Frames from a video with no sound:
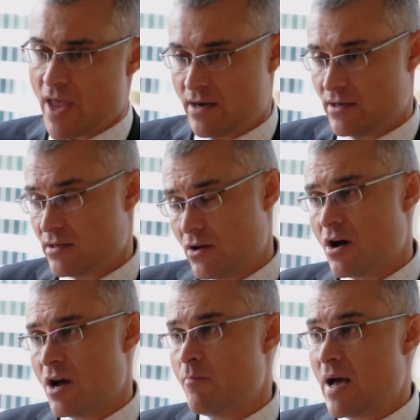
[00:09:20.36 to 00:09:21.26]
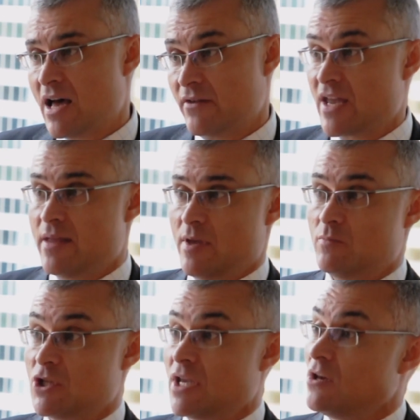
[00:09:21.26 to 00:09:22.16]
And I'm part of
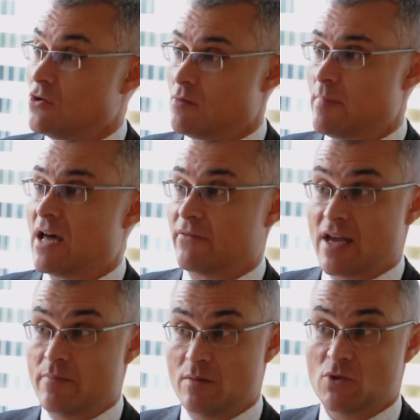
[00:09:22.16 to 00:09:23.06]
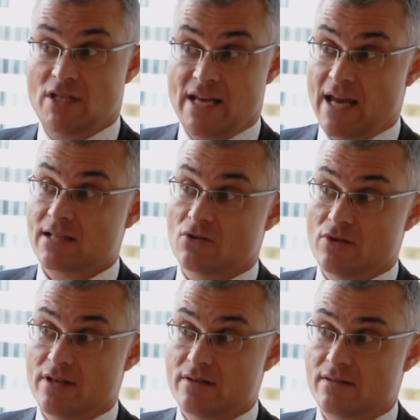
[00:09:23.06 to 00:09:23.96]
KPMG, not part of KPMG Tax
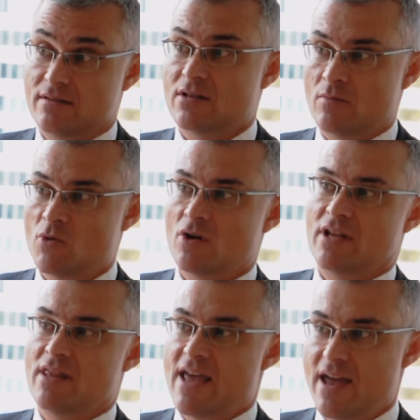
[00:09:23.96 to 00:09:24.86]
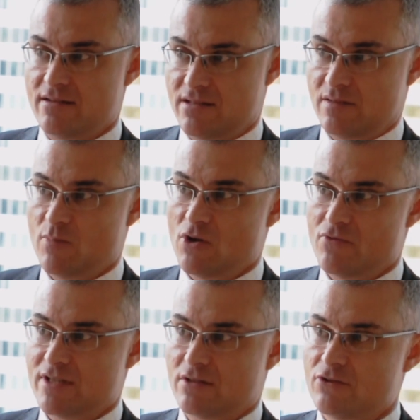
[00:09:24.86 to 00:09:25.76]
Lawyers. So I'm not in that dispute
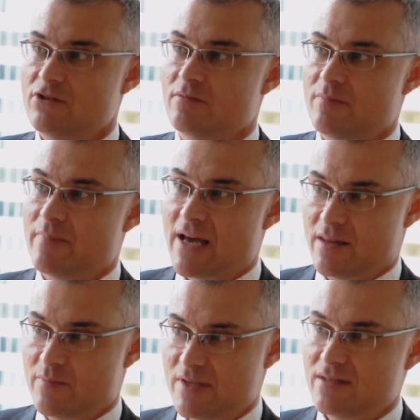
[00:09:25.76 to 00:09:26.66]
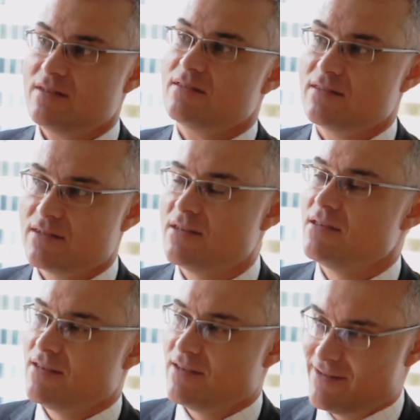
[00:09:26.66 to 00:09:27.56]
resolution part of the business.
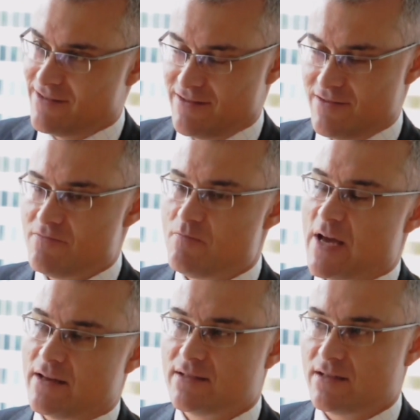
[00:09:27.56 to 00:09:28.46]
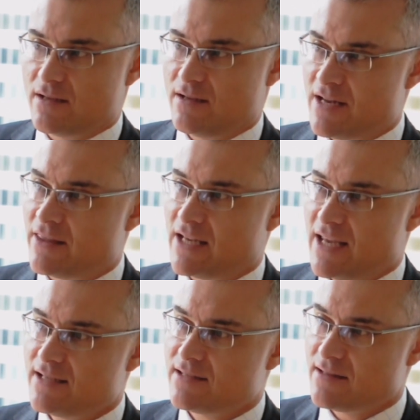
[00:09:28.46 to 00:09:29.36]
But
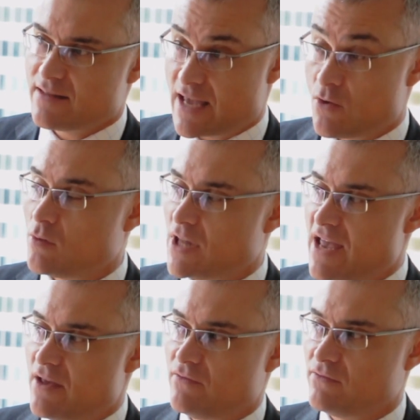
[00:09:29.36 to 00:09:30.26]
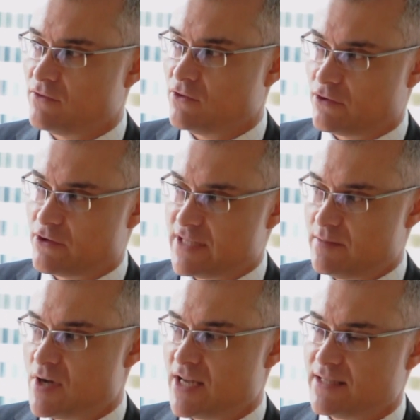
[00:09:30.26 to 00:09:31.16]
nonetheless, they all have law
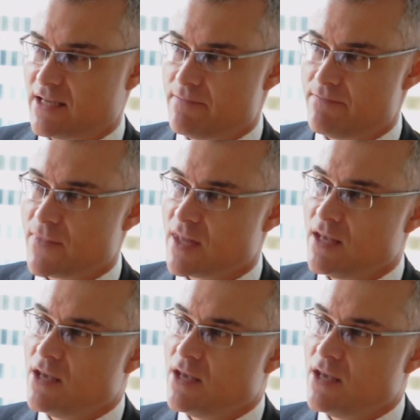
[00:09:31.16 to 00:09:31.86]
degrees in my team.